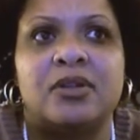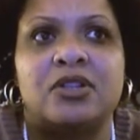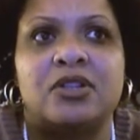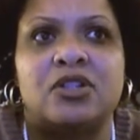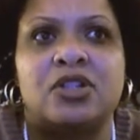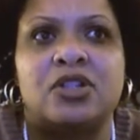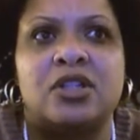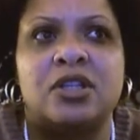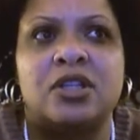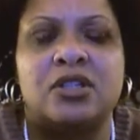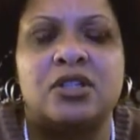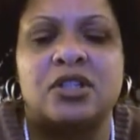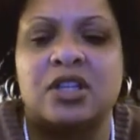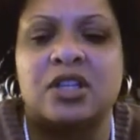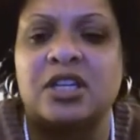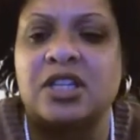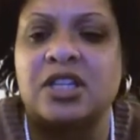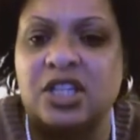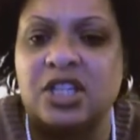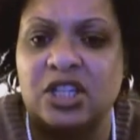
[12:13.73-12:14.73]
she's
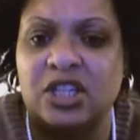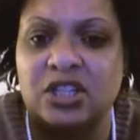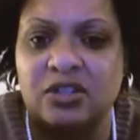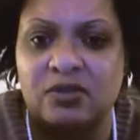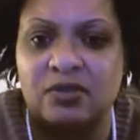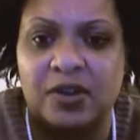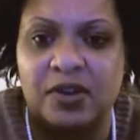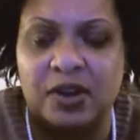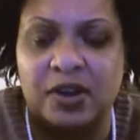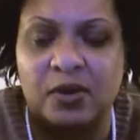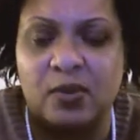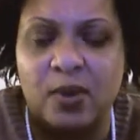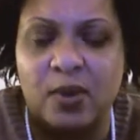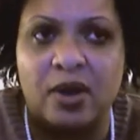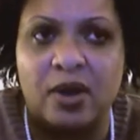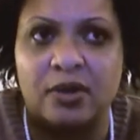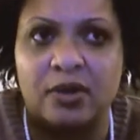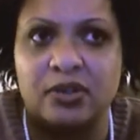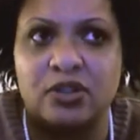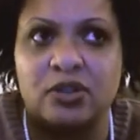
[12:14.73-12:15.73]
conditioned very
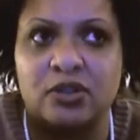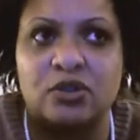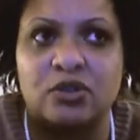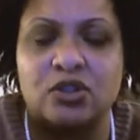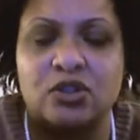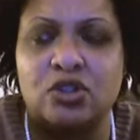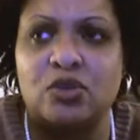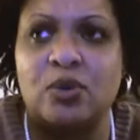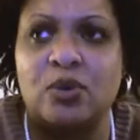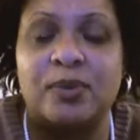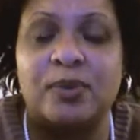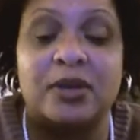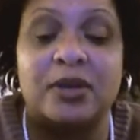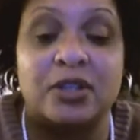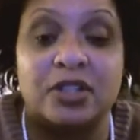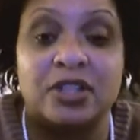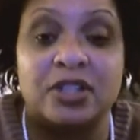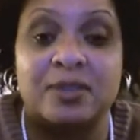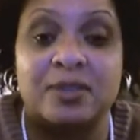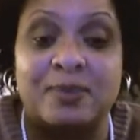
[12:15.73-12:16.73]
well to do it
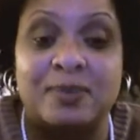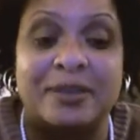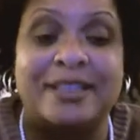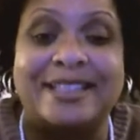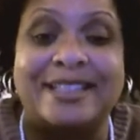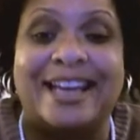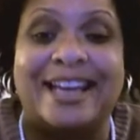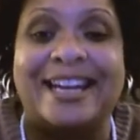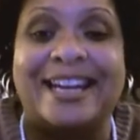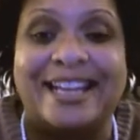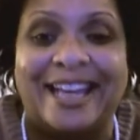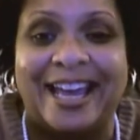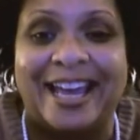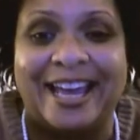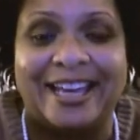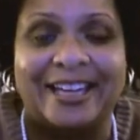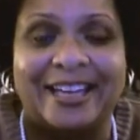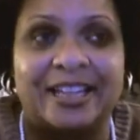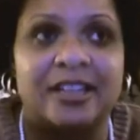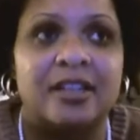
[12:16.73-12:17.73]
because she's been
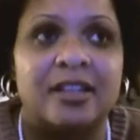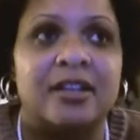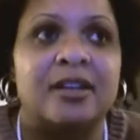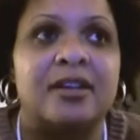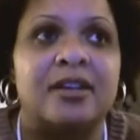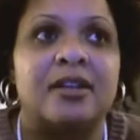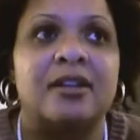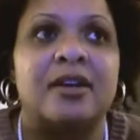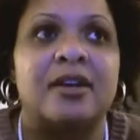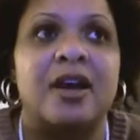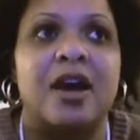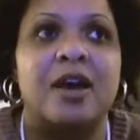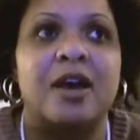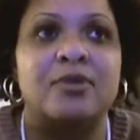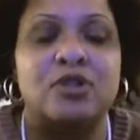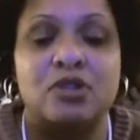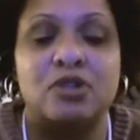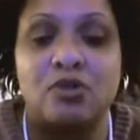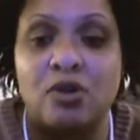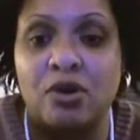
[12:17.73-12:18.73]
dedicated um,
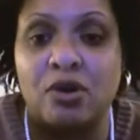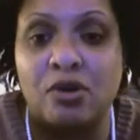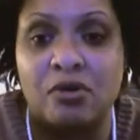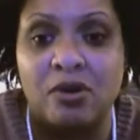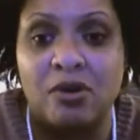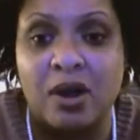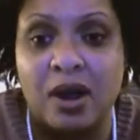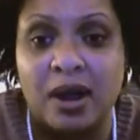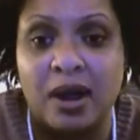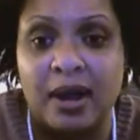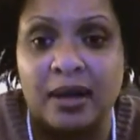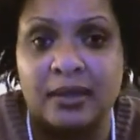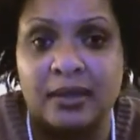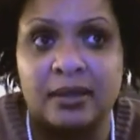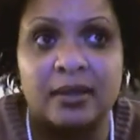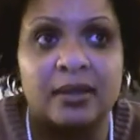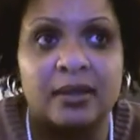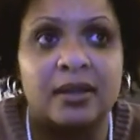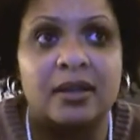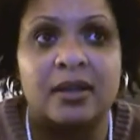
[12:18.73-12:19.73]
to her grind,
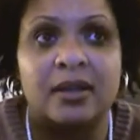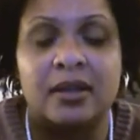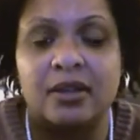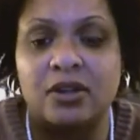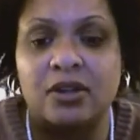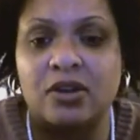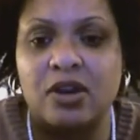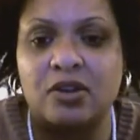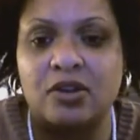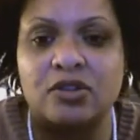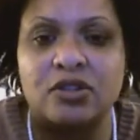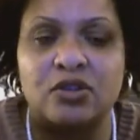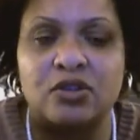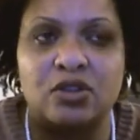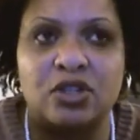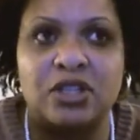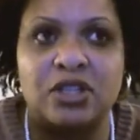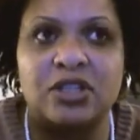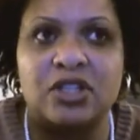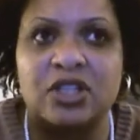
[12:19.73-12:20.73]
you know, so
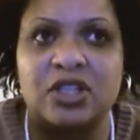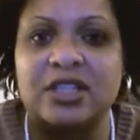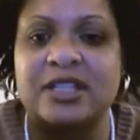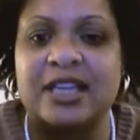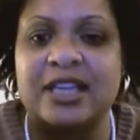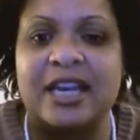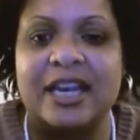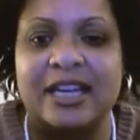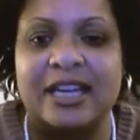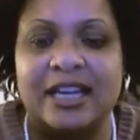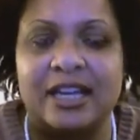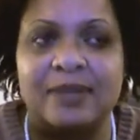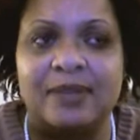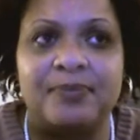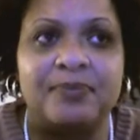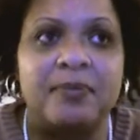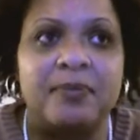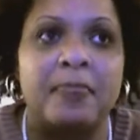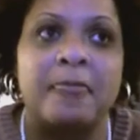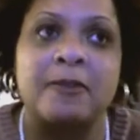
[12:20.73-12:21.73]
she, she's in it.
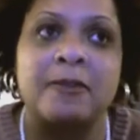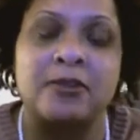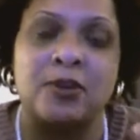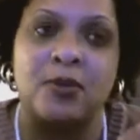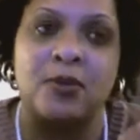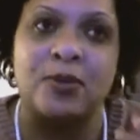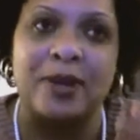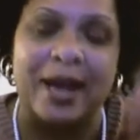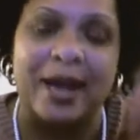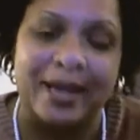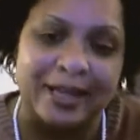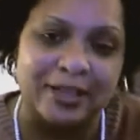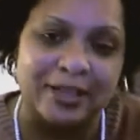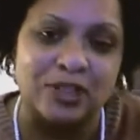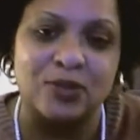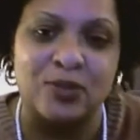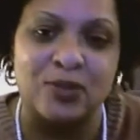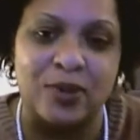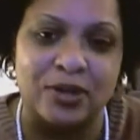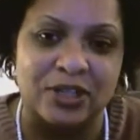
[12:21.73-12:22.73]
So when I get
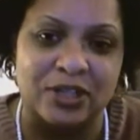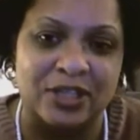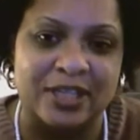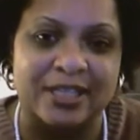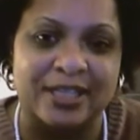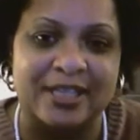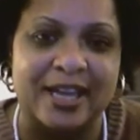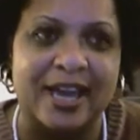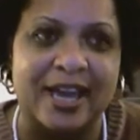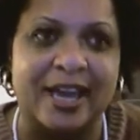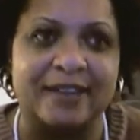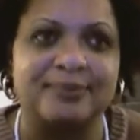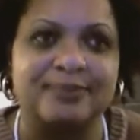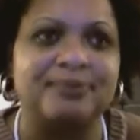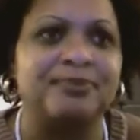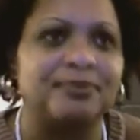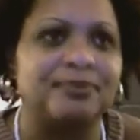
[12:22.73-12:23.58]
to where she's at,